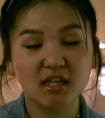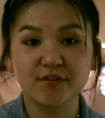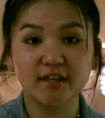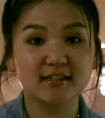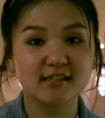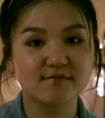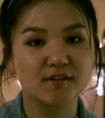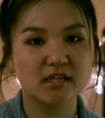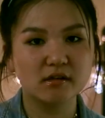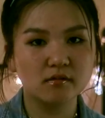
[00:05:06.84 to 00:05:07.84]
If you like this
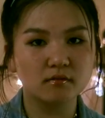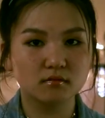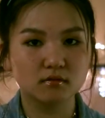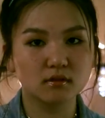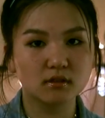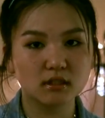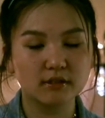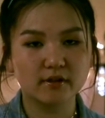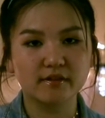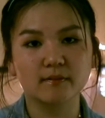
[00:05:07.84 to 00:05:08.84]
video,
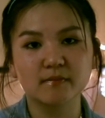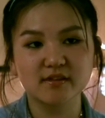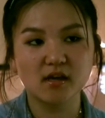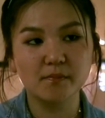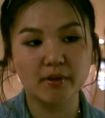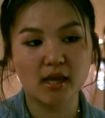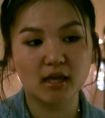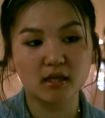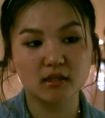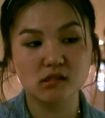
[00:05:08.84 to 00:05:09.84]
give it a thumbs up
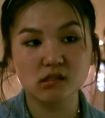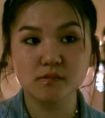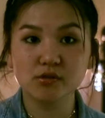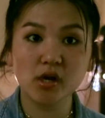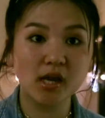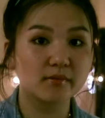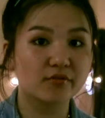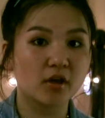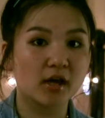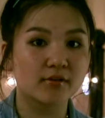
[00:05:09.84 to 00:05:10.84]
and subscribe if
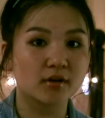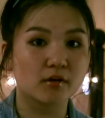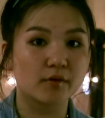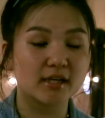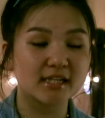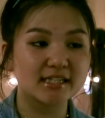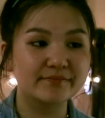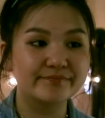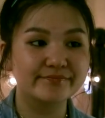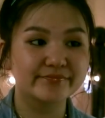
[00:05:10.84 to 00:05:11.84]
you haven't already.
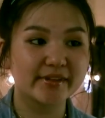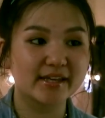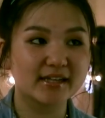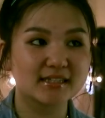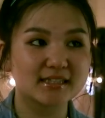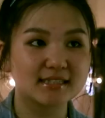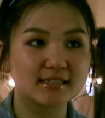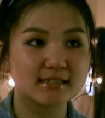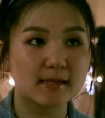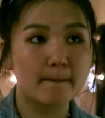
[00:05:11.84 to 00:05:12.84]
And
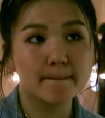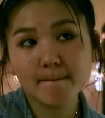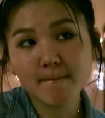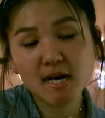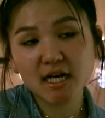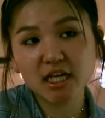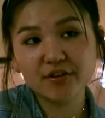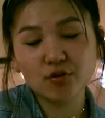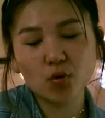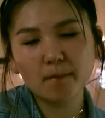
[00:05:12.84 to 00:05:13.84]

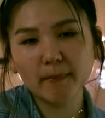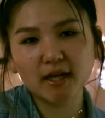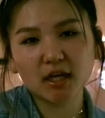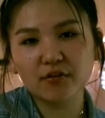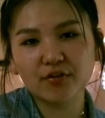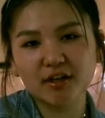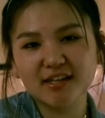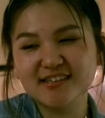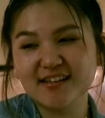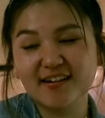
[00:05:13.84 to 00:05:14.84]
if you want me to cover
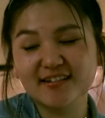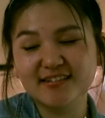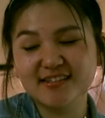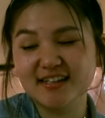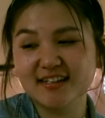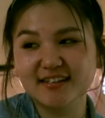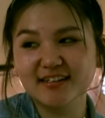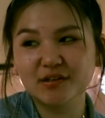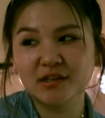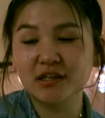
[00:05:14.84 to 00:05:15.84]
any songs, then
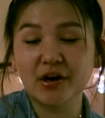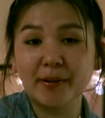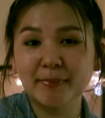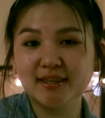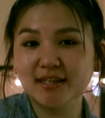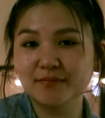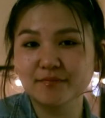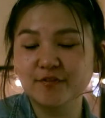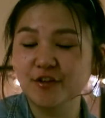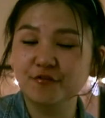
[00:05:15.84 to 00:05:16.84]
you can comment
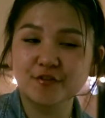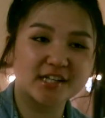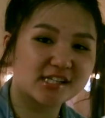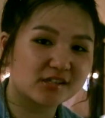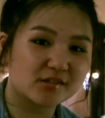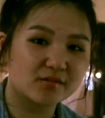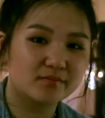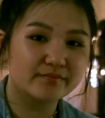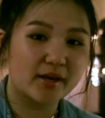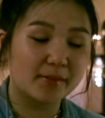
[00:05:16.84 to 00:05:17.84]
them. Feel free to.
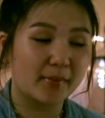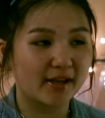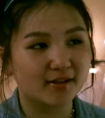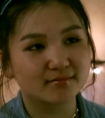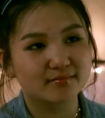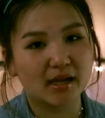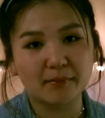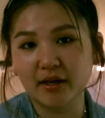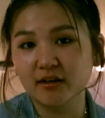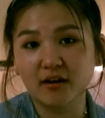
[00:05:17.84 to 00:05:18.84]
I
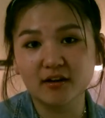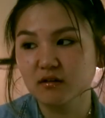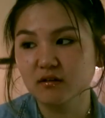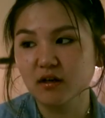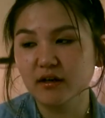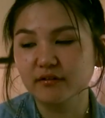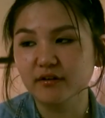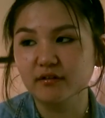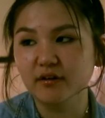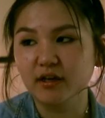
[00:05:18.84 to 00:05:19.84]
might not. I don't
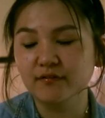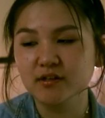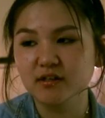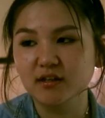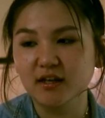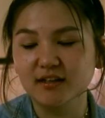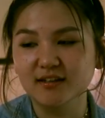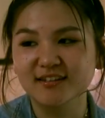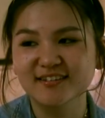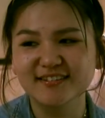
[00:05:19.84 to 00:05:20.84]
know. I haven't done
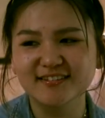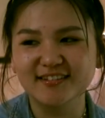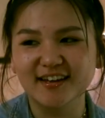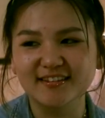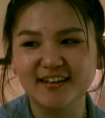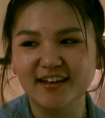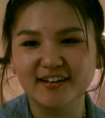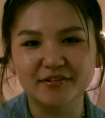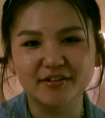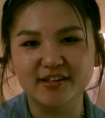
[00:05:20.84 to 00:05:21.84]
any yet that
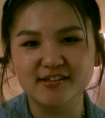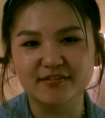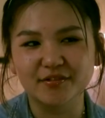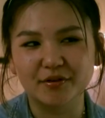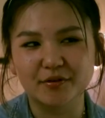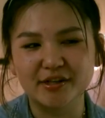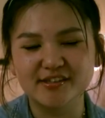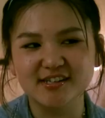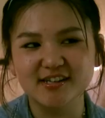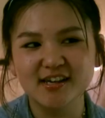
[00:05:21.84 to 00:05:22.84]
anyone has ever
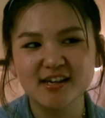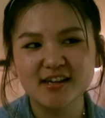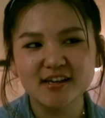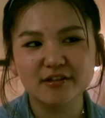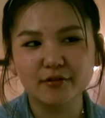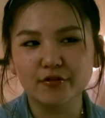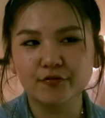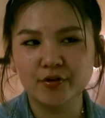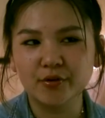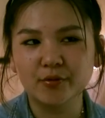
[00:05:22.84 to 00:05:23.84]
requested. There were a
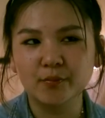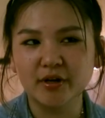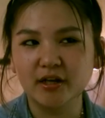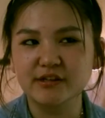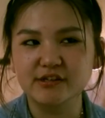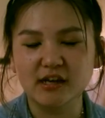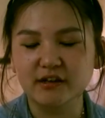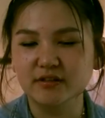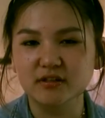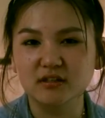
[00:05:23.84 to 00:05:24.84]
few, but I just
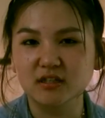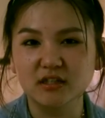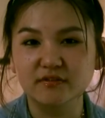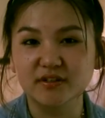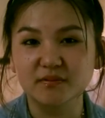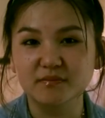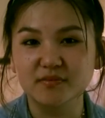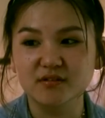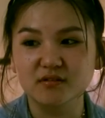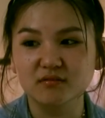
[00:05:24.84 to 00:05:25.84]
haven't done any of them,
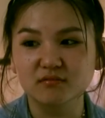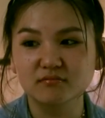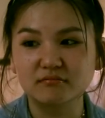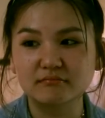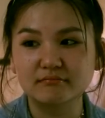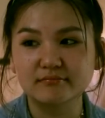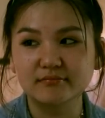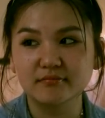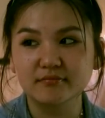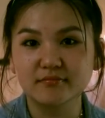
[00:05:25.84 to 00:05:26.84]
so...
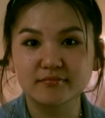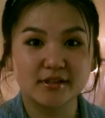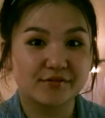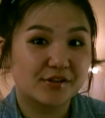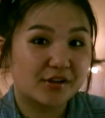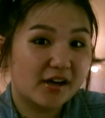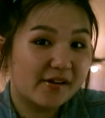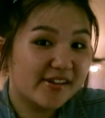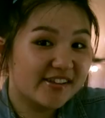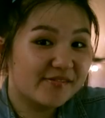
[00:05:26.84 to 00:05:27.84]
if you
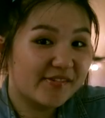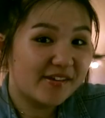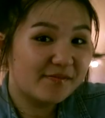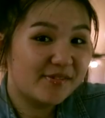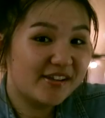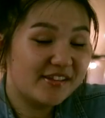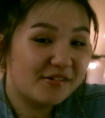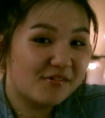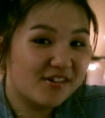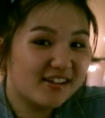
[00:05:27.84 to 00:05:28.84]
comment, you might be the
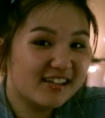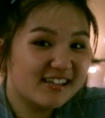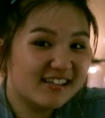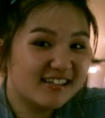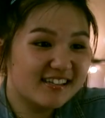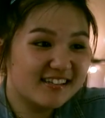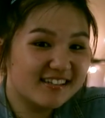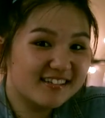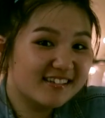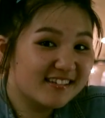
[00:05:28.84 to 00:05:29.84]
one!